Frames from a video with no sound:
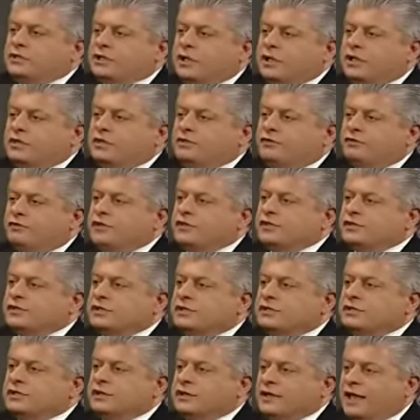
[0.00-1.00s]
by Judge
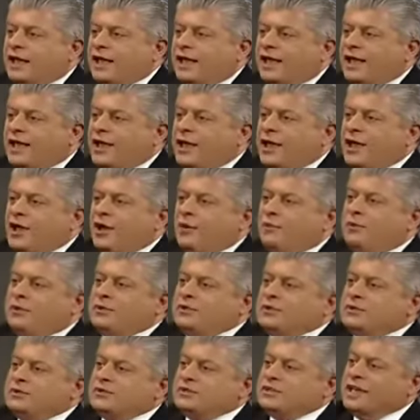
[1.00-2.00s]
Vinson today.
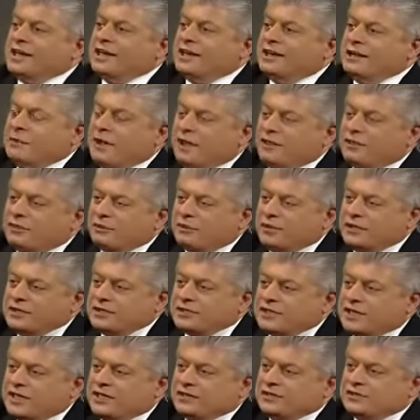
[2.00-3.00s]
What you said in about three
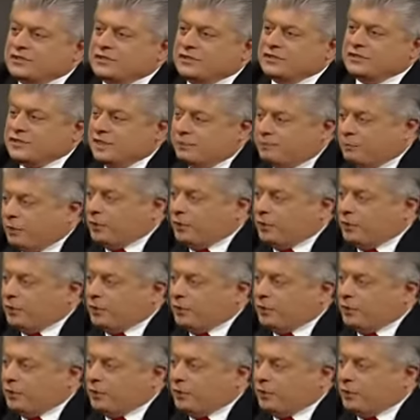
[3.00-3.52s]
sentences,